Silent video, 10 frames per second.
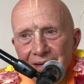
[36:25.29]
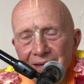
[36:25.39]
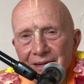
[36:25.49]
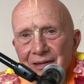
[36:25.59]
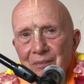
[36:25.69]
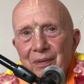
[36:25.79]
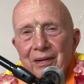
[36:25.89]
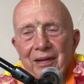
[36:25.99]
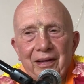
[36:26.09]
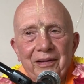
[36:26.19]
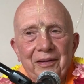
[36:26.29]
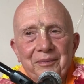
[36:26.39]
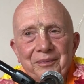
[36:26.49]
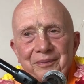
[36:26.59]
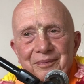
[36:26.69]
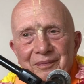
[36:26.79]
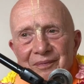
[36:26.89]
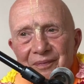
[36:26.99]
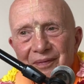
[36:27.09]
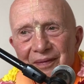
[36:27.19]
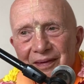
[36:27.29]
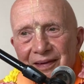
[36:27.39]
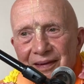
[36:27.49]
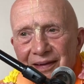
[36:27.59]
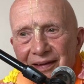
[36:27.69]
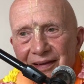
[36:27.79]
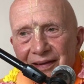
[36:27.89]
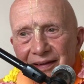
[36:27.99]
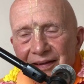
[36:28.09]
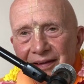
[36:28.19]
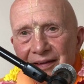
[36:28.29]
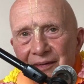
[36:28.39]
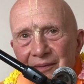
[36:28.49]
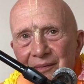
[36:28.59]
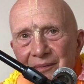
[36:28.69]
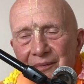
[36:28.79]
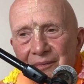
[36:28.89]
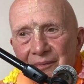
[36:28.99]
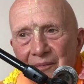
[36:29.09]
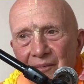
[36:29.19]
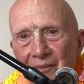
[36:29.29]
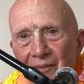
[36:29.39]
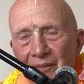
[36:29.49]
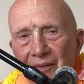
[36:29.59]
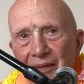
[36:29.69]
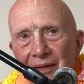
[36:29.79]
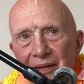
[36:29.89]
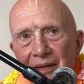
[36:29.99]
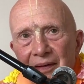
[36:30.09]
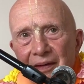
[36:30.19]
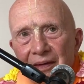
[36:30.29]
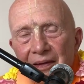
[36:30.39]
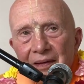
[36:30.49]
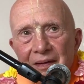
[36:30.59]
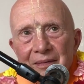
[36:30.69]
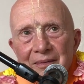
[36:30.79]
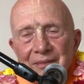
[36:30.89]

Something? Depending on him. Uh, can you explain a little bit more how we can be in that mindset throughout our days?